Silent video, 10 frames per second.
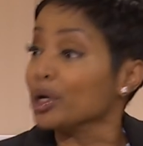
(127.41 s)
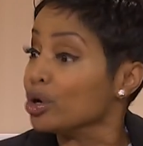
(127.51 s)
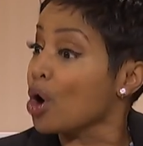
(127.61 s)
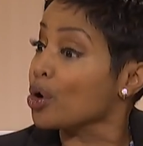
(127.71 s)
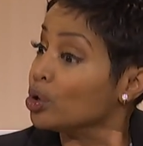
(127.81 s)
I you
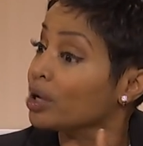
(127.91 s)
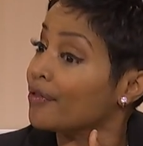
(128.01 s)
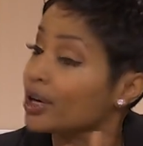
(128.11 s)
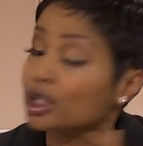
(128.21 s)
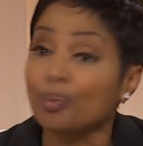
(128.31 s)
mean, know, I... you live
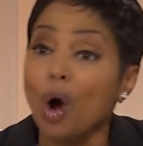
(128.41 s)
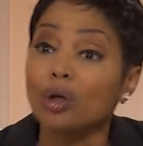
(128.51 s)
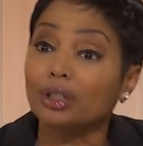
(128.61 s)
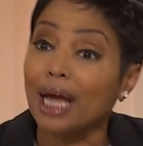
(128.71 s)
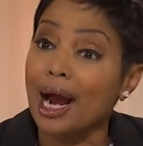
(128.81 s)
in a
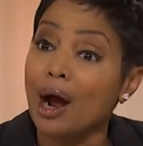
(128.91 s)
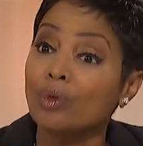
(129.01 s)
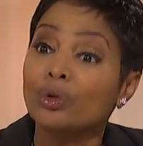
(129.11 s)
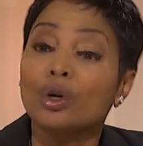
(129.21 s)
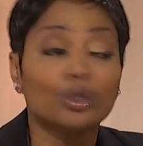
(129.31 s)
small
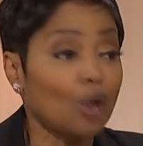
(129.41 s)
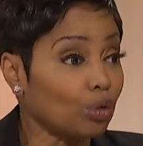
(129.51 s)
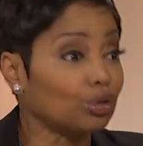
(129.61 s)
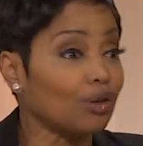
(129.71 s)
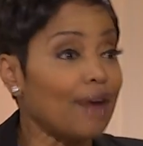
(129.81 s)
town,
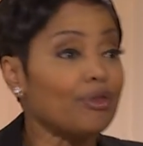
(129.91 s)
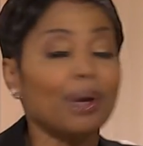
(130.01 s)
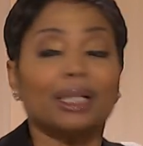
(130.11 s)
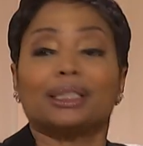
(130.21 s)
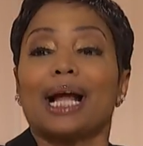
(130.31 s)
don't travel
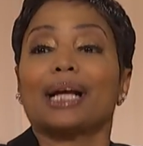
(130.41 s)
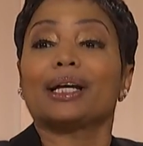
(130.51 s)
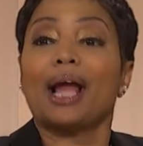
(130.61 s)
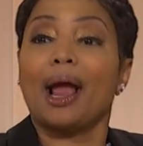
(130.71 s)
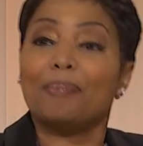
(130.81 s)
much, that
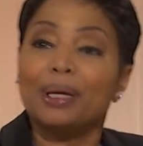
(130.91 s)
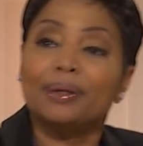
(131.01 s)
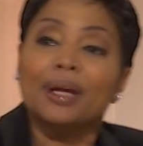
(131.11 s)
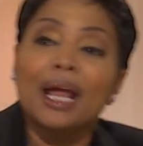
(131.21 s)
can happen.